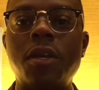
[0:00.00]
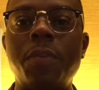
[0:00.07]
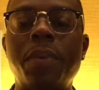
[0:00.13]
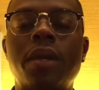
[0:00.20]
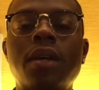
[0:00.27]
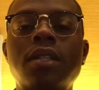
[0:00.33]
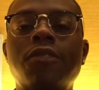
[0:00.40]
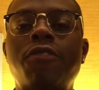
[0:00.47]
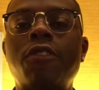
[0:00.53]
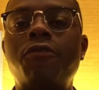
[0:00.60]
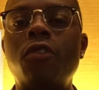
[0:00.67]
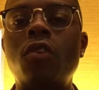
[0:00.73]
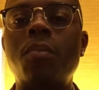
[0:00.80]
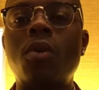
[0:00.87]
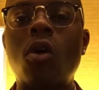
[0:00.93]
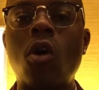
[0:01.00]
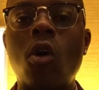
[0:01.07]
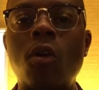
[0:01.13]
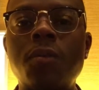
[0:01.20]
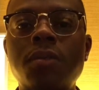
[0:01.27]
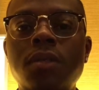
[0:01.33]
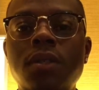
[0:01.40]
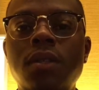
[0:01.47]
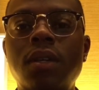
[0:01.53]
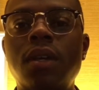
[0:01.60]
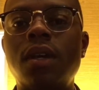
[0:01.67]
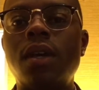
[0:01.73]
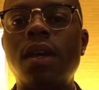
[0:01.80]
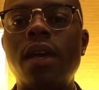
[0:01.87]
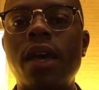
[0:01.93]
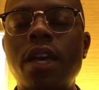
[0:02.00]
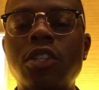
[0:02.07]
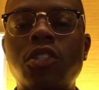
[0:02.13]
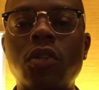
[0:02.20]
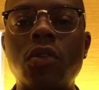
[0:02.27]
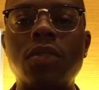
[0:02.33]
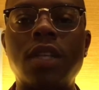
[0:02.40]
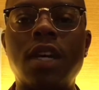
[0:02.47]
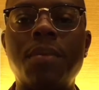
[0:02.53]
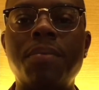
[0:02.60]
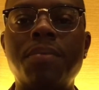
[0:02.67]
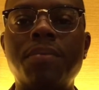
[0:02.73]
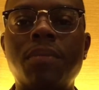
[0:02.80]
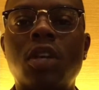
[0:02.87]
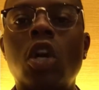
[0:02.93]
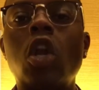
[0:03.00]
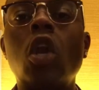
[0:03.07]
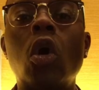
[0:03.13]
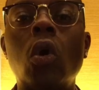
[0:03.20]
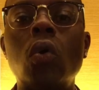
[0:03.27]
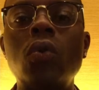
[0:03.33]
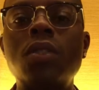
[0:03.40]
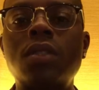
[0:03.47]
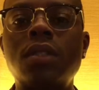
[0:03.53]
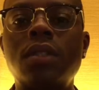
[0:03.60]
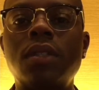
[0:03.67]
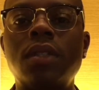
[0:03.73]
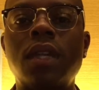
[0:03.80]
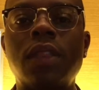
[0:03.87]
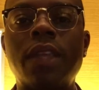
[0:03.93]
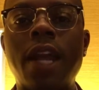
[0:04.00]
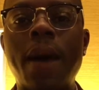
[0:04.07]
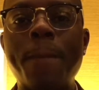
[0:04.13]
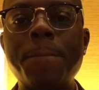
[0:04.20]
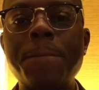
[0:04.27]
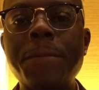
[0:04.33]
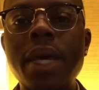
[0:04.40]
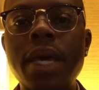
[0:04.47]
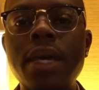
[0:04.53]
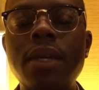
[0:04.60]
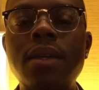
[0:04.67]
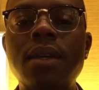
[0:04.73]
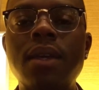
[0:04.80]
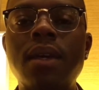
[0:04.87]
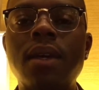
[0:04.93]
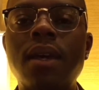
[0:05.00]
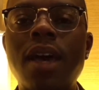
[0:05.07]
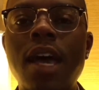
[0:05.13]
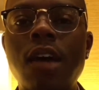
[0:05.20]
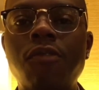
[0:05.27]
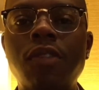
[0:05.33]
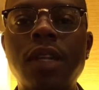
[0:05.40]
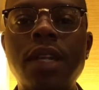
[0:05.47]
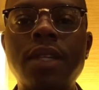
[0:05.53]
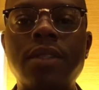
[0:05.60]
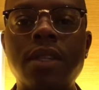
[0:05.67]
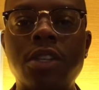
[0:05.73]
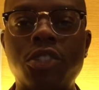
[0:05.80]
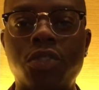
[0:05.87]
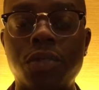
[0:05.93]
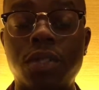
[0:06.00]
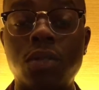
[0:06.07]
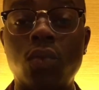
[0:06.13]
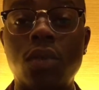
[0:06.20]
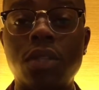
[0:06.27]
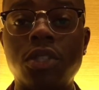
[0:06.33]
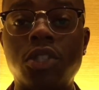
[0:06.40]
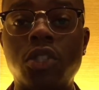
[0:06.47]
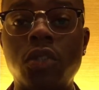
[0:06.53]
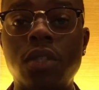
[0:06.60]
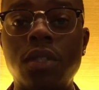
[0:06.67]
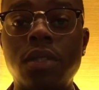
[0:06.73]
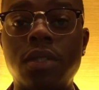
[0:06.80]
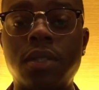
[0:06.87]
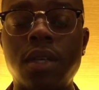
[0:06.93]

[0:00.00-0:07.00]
because if I fold my arms, it shows that I'm closed and that I may have less interest in what the student is